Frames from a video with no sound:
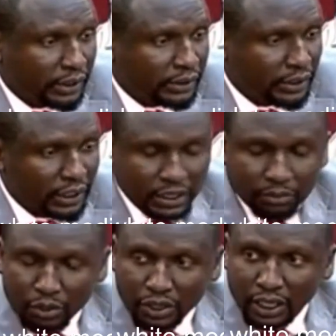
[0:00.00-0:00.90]
Senator
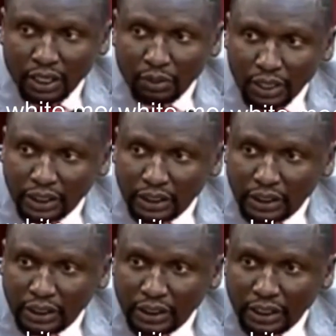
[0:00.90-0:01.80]
Boni Halwale
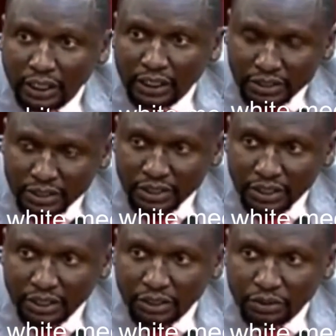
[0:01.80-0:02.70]
listens
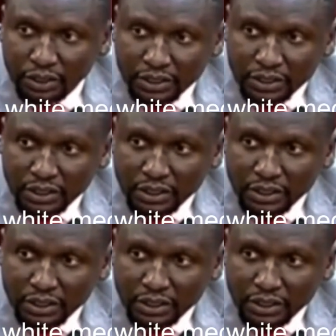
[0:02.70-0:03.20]
keenly to this.